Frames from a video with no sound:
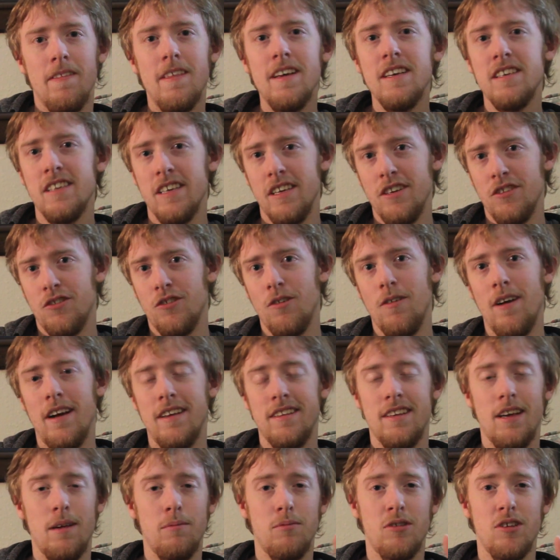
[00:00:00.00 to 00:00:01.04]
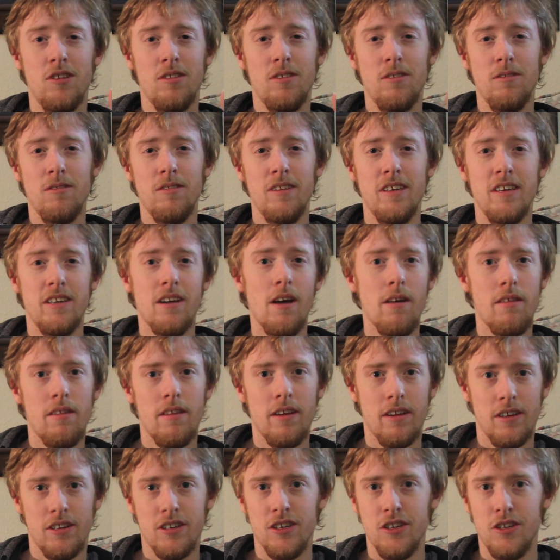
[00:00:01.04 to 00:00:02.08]
This intro has absolutely
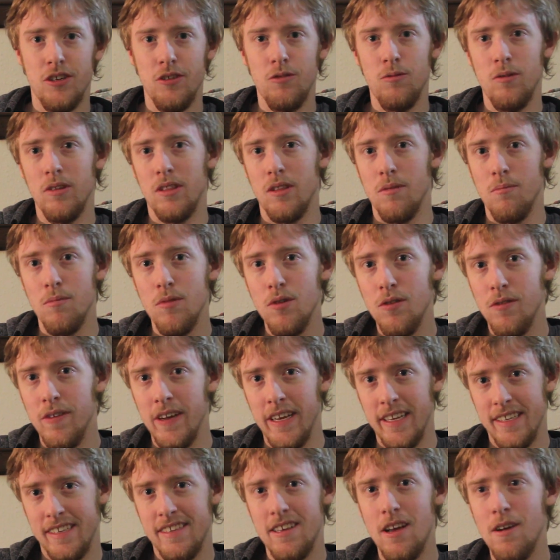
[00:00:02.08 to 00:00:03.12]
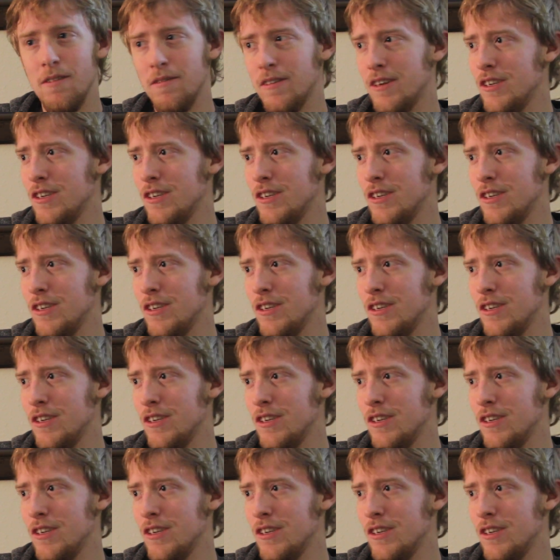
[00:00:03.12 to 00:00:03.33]
nothing to do with the movie itself,